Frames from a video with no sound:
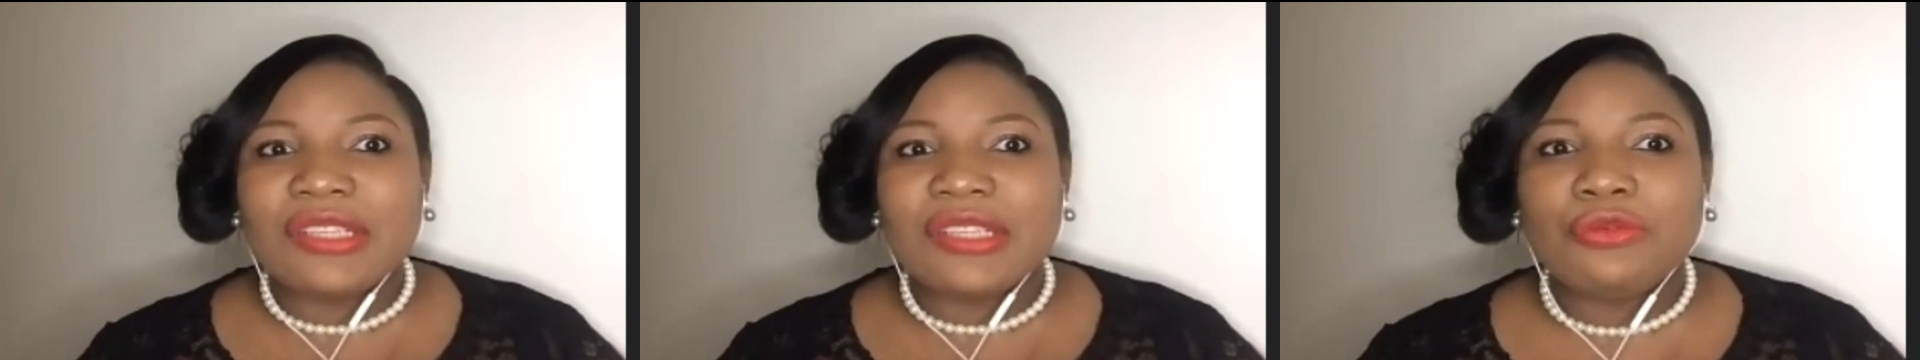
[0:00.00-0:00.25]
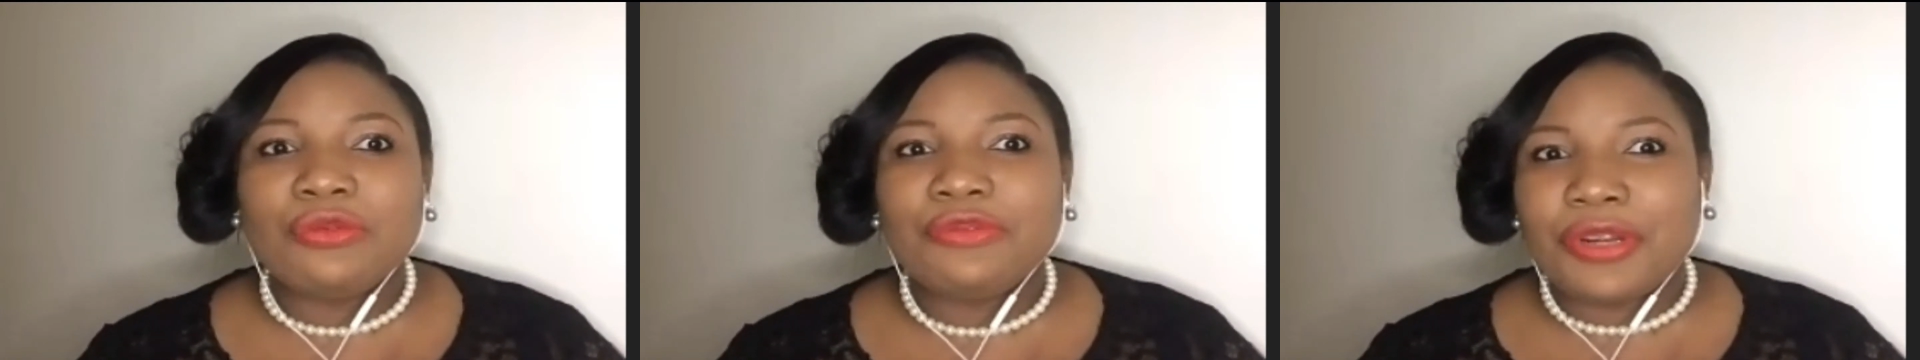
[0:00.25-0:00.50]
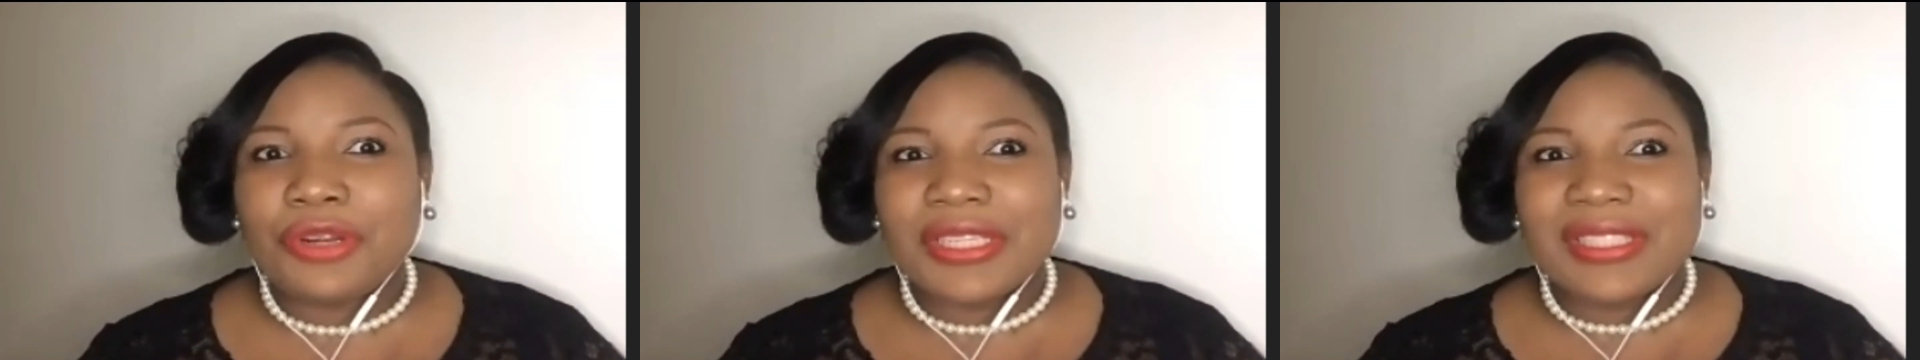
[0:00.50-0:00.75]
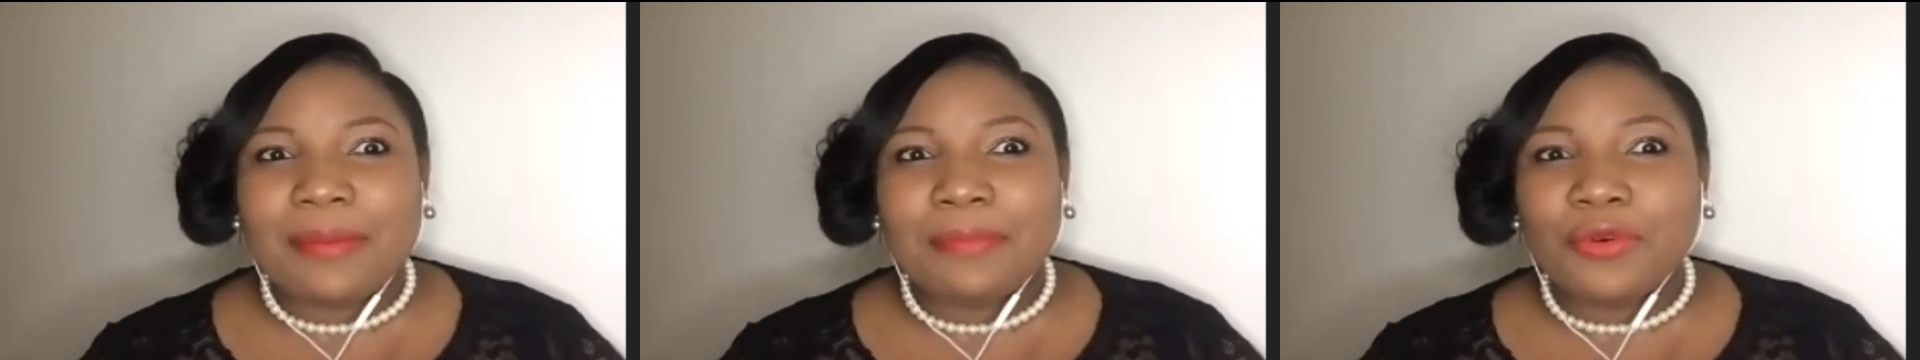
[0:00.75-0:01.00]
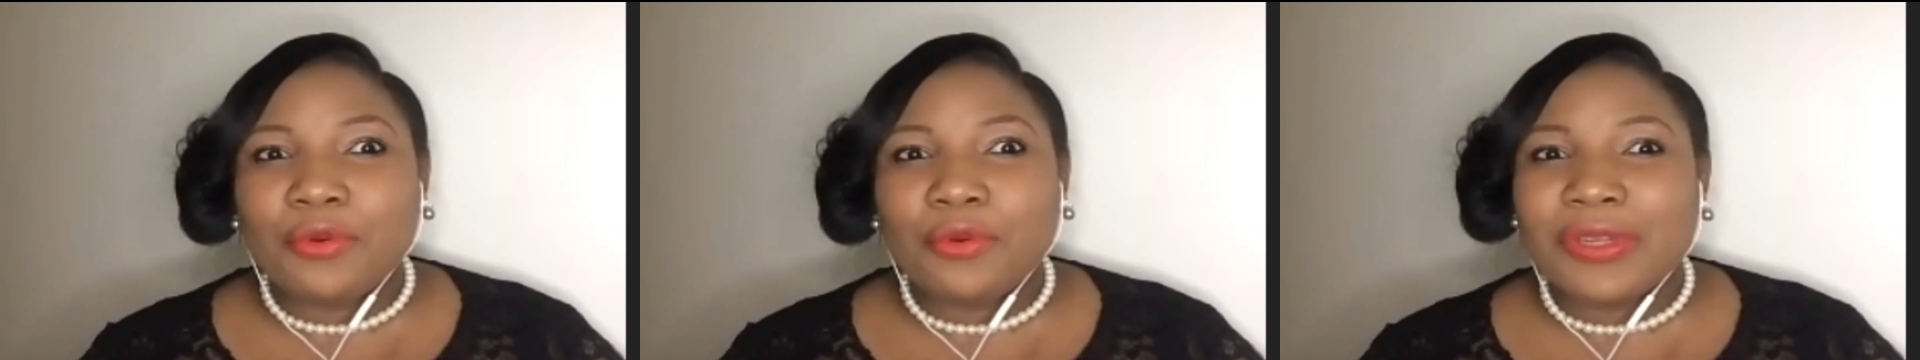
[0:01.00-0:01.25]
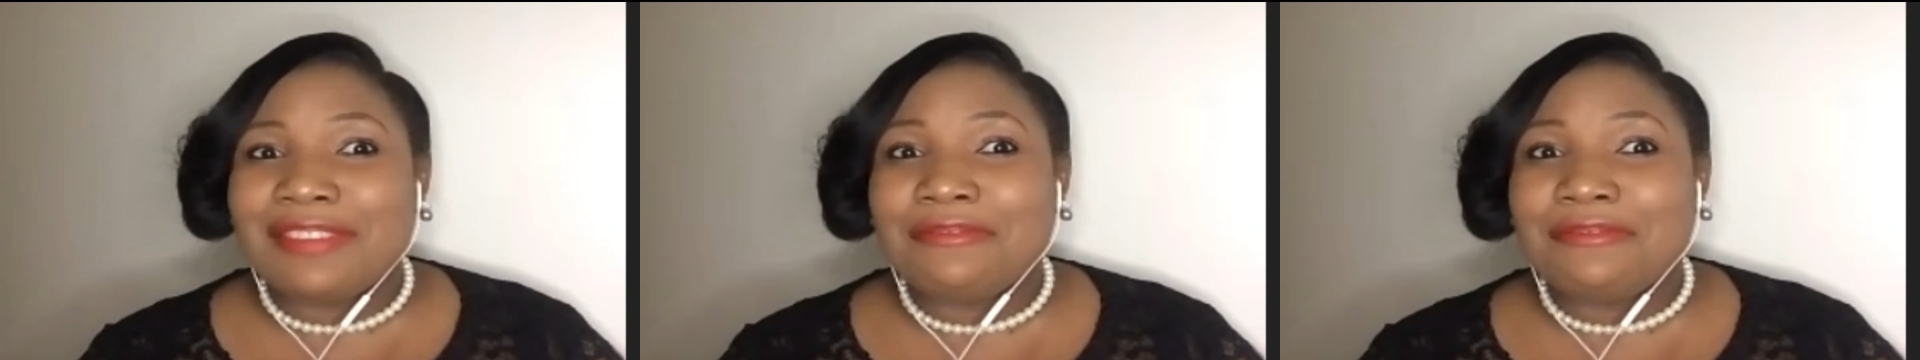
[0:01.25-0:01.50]
for example, was
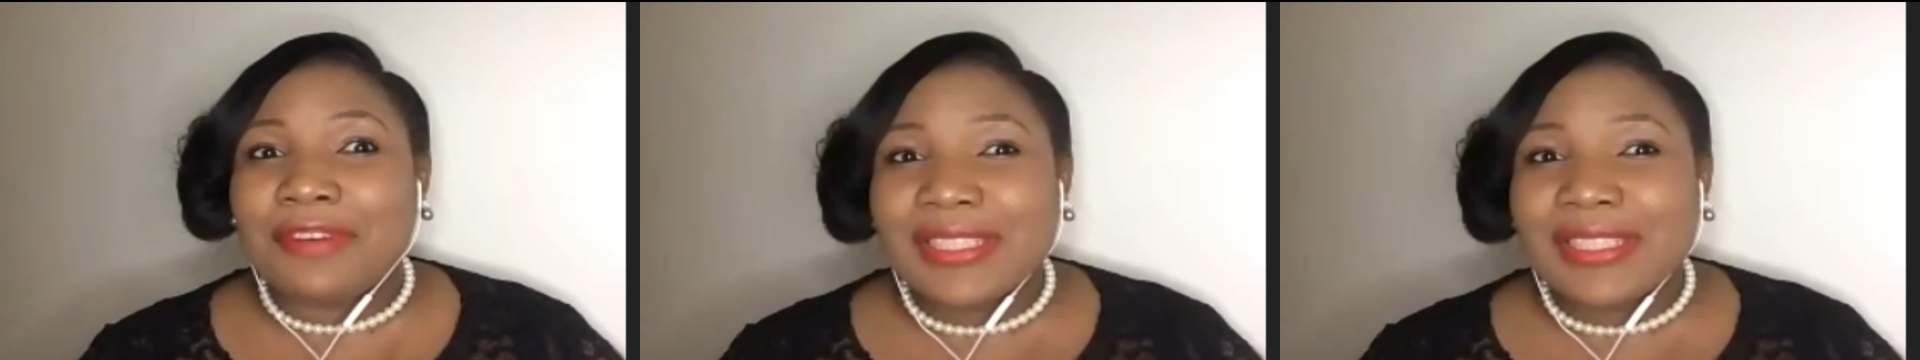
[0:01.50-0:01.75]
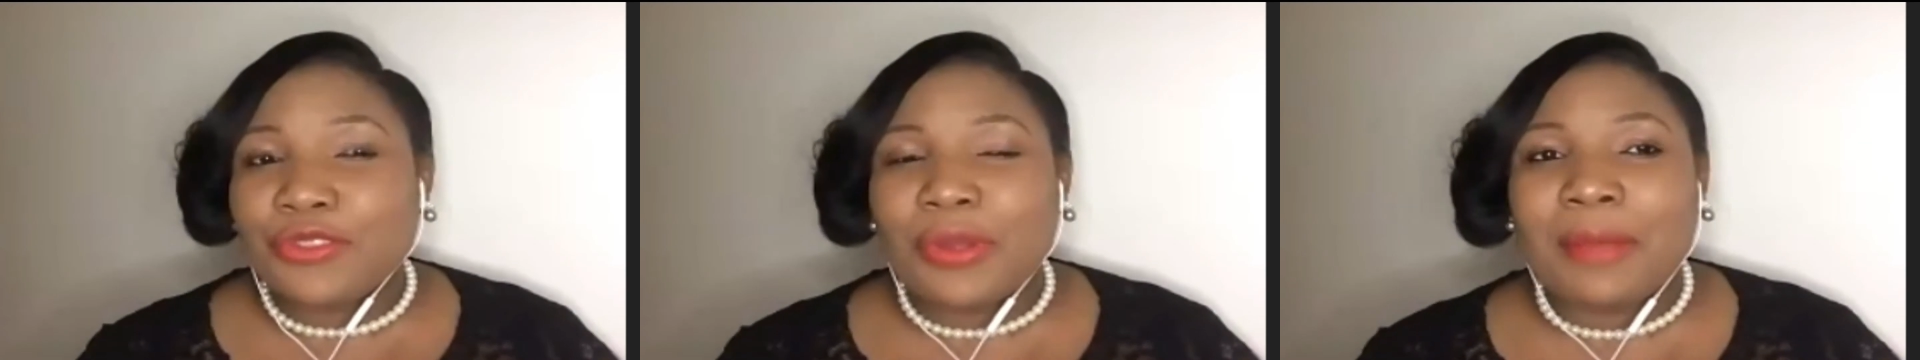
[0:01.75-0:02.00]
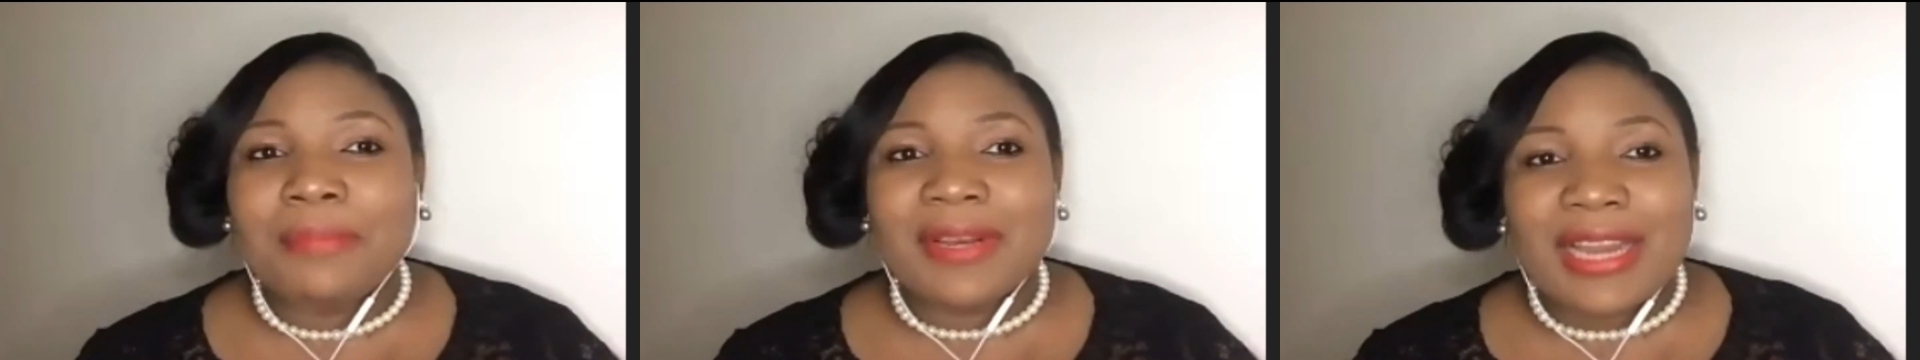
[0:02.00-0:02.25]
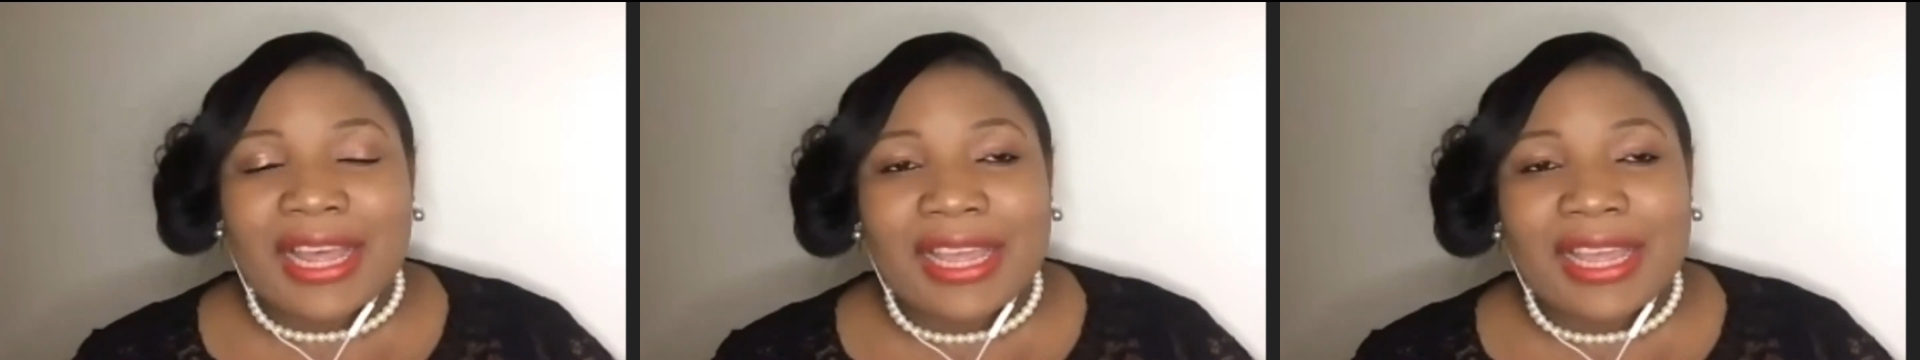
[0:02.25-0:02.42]
invited to apply